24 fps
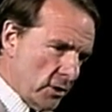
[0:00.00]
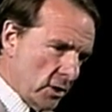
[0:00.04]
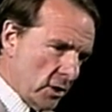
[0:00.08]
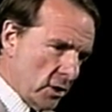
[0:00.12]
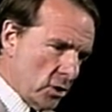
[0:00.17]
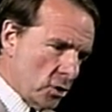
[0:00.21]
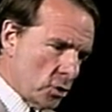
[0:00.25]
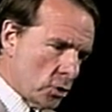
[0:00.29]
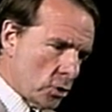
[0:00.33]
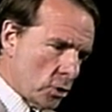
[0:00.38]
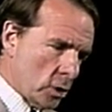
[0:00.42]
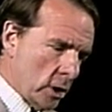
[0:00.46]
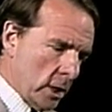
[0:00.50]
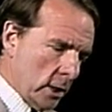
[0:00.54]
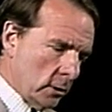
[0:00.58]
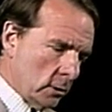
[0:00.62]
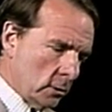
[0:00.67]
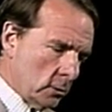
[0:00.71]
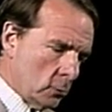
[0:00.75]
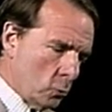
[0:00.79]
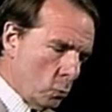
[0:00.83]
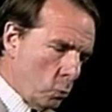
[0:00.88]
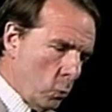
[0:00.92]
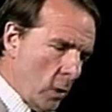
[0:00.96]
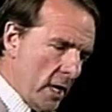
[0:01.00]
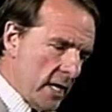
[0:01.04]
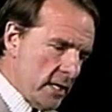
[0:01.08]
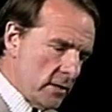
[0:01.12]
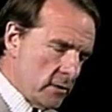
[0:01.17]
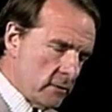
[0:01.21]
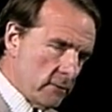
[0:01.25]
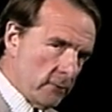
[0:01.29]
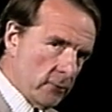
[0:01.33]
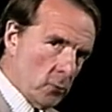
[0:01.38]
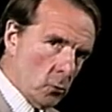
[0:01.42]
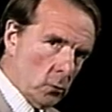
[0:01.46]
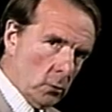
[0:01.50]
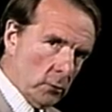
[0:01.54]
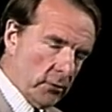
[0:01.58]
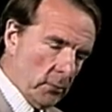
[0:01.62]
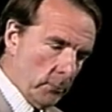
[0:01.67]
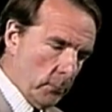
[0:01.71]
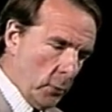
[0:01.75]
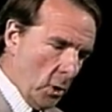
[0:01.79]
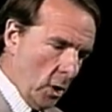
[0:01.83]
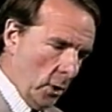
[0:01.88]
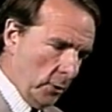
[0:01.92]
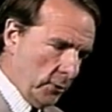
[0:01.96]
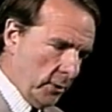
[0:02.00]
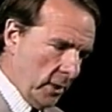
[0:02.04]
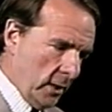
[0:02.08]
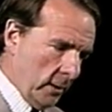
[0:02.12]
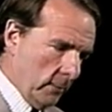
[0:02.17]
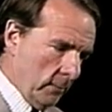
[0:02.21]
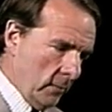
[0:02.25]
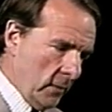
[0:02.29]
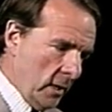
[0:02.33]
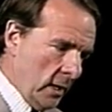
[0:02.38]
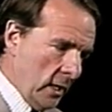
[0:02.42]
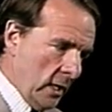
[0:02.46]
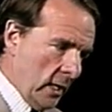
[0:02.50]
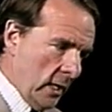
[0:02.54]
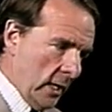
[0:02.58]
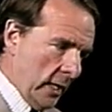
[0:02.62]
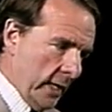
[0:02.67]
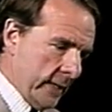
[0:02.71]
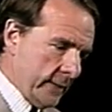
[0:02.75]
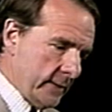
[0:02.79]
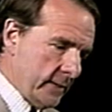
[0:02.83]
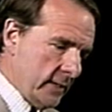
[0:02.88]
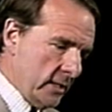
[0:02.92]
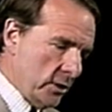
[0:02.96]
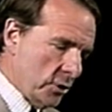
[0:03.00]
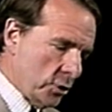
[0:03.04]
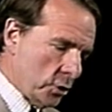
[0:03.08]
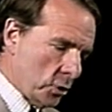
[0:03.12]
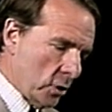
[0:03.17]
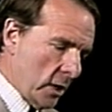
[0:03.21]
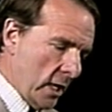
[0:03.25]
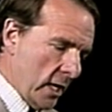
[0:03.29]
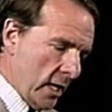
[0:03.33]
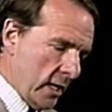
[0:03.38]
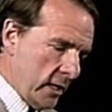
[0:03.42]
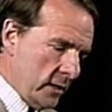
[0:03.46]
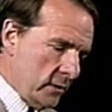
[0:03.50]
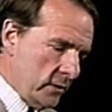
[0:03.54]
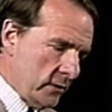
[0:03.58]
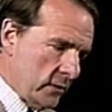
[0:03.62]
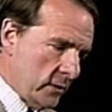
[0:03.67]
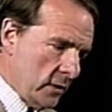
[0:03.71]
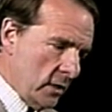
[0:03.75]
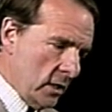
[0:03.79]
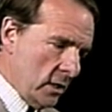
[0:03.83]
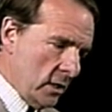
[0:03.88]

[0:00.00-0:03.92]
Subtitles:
and control weight falls upon him as he tries